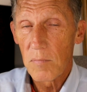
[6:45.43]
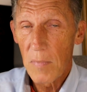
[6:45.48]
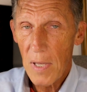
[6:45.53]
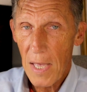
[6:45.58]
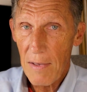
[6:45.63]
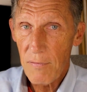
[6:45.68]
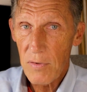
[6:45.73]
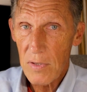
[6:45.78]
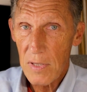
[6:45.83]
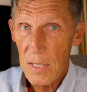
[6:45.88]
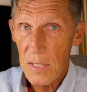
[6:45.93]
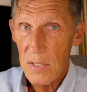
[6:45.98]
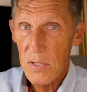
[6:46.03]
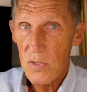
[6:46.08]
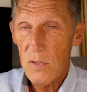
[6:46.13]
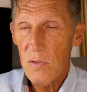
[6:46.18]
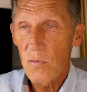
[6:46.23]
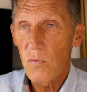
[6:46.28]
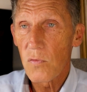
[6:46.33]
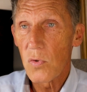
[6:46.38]
having
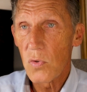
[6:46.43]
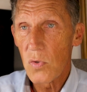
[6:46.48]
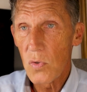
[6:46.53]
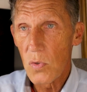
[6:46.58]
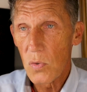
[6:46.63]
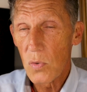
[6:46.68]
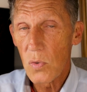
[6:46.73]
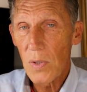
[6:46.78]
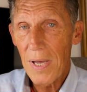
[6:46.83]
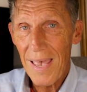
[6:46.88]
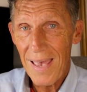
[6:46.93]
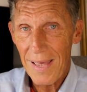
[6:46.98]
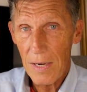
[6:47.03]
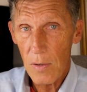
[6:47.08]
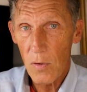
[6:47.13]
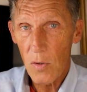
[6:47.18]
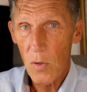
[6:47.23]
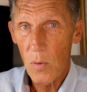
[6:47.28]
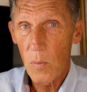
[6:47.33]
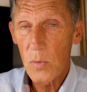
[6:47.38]
this for you at
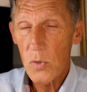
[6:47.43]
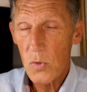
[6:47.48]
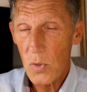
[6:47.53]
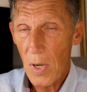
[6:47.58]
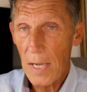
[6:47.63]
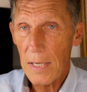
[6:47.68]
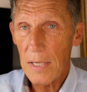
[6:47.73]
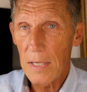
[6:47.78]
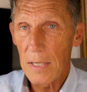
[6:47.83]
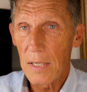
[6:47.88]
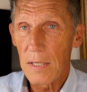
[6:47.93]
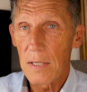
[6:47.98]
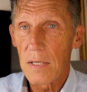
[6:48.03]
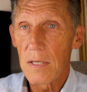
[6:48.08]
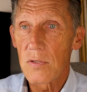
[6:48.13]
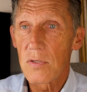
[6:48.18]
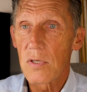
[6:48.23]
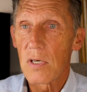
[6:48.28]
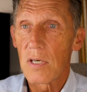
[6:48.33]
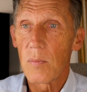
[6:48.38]
home, tracking it,
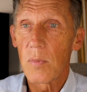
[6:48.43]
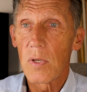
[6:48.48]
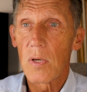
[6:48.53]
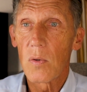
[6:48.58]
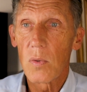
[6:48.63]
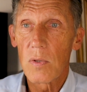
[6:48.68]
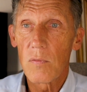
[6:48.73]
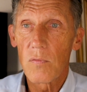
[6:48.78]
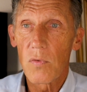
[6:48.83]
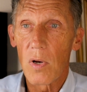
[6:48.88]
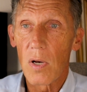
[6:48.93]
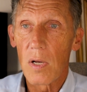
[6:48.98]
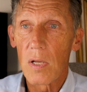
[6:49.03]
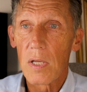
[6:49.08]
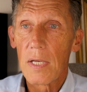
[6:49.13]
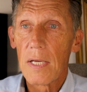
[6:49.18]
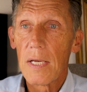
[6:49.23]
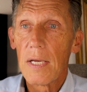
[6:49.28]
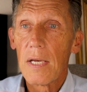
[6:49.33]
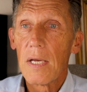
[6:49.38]
is going to be a windfall.